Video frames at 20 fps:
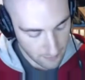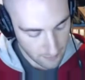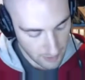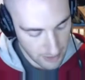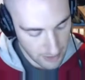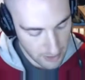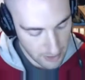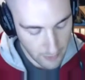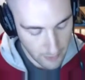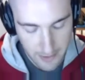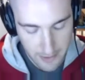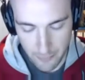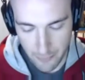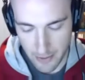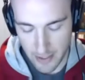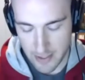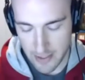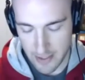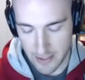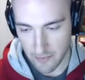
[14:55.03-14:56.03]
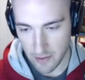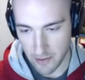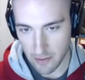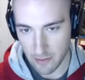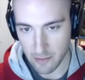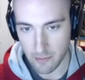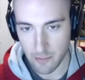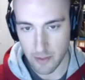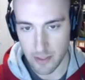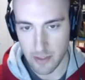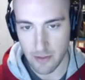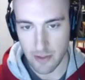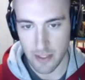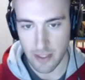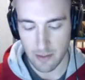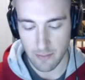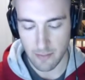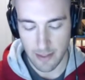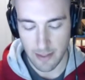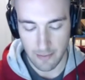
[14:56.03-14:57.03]
It's quite impressive though when you
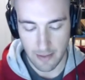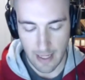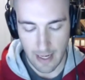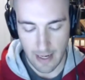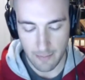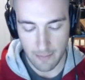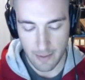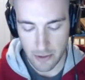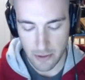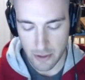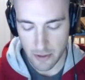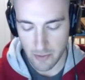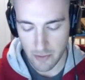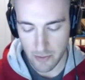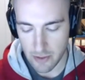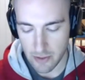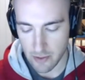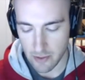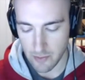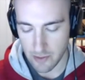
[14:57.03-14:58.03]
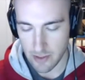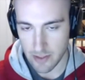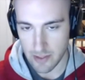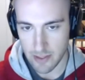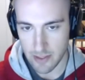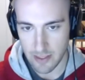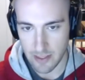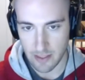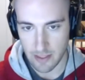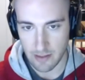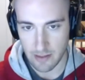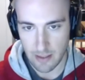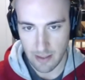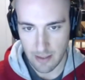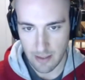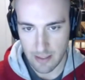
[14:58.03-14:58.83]
think about how much you can do with this thing.